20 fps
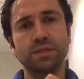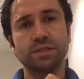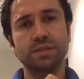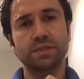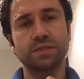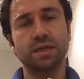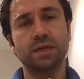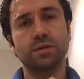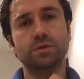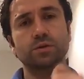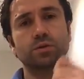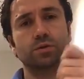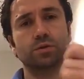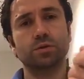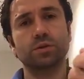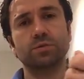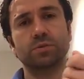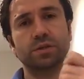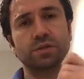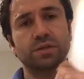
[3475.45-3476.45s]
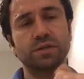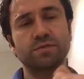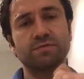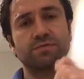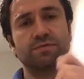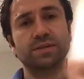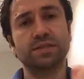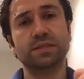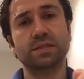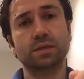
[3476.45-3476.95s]
sells you especially
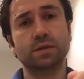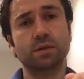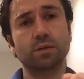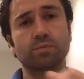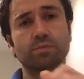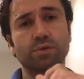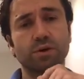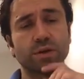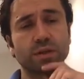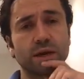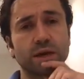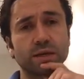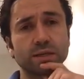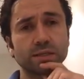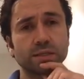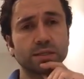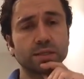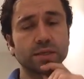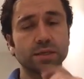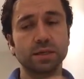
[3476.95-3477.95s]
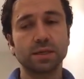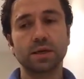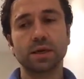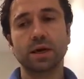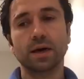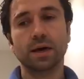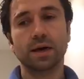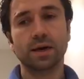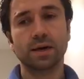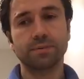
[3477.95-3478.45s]
physical product,
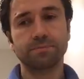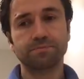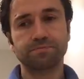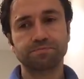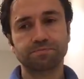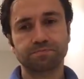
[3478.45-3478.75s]
um,